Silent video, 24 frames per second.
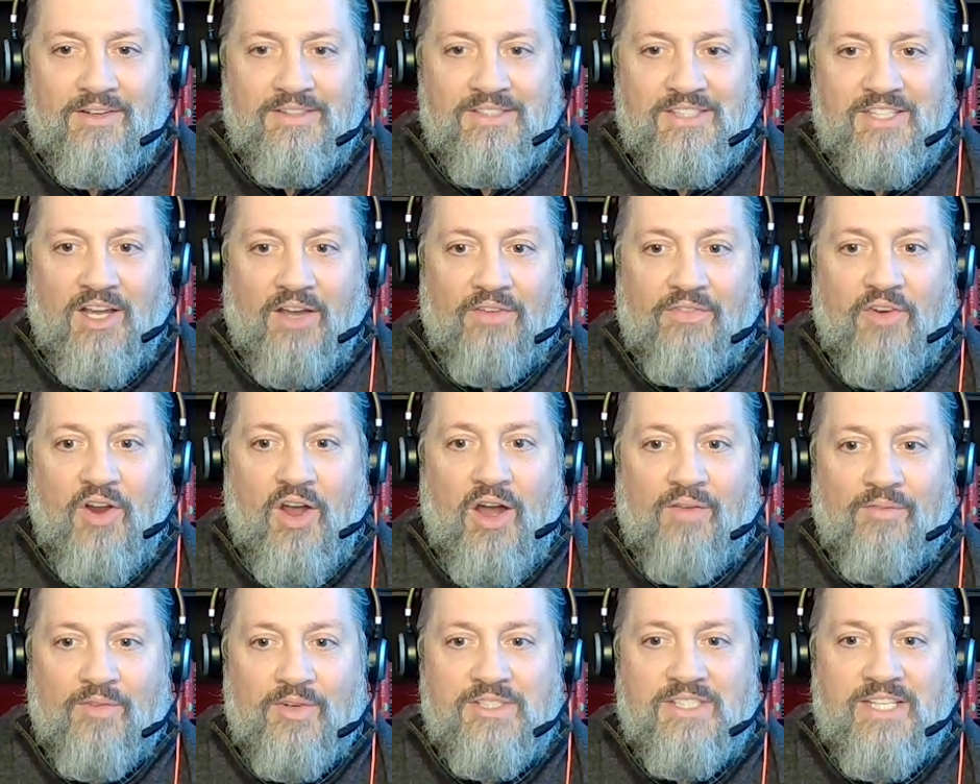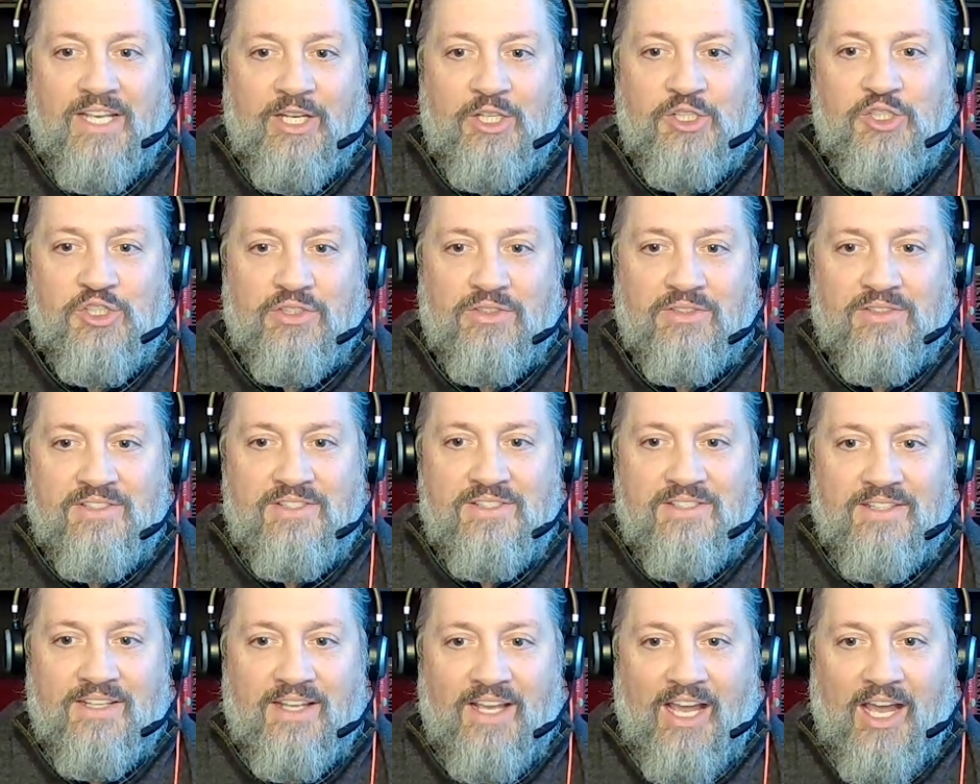tough
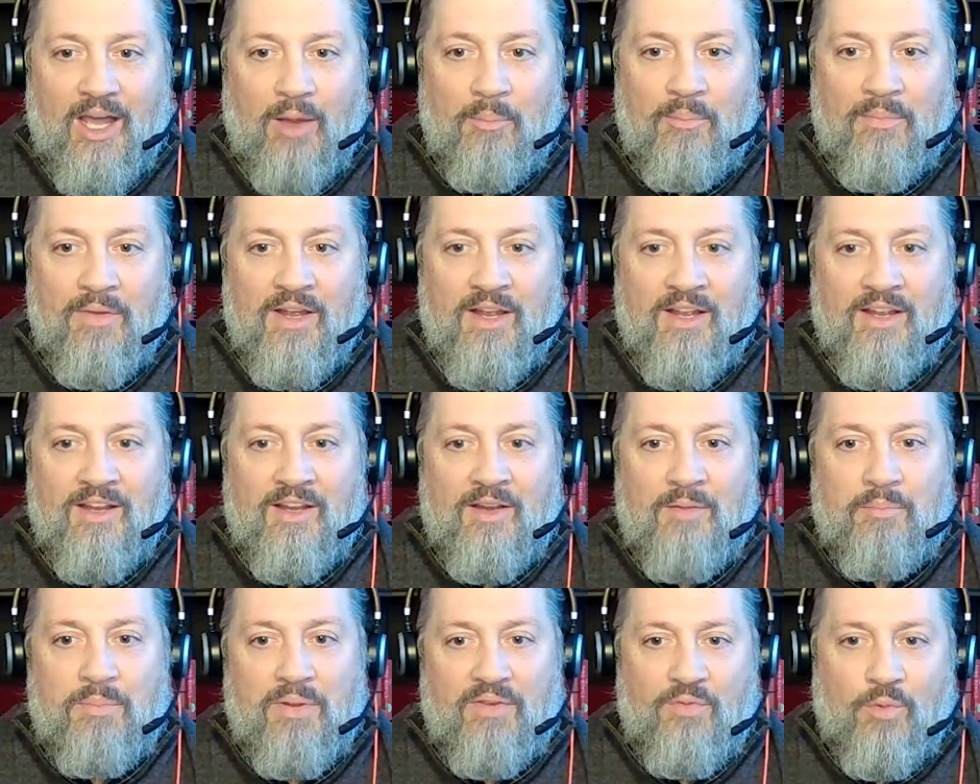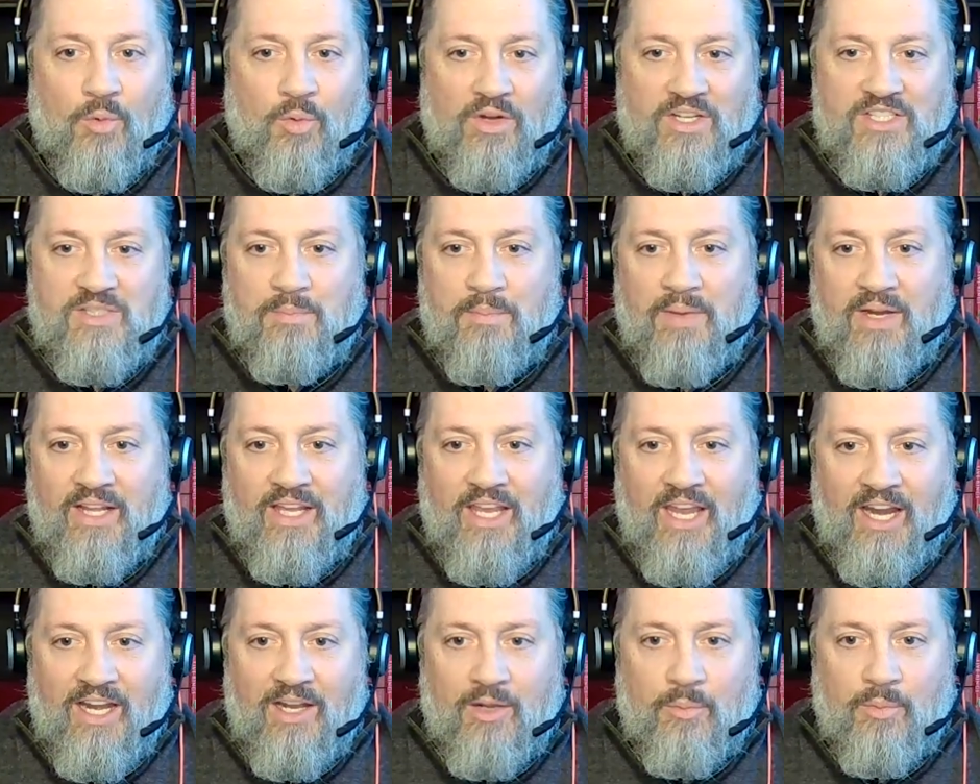conversations before it's
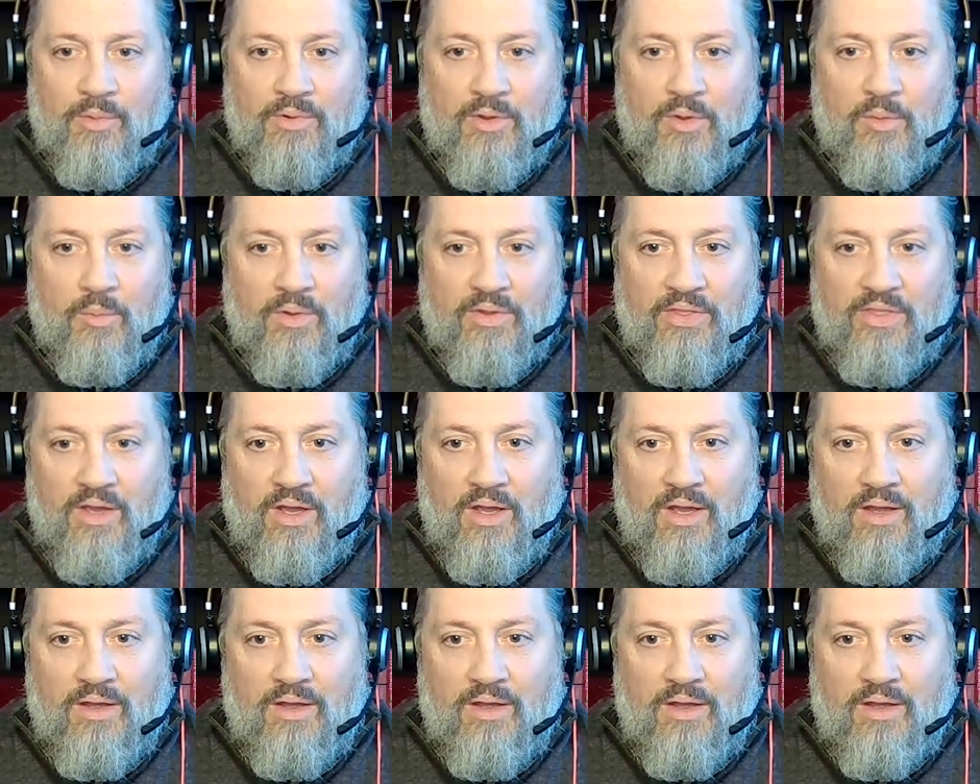mitigated with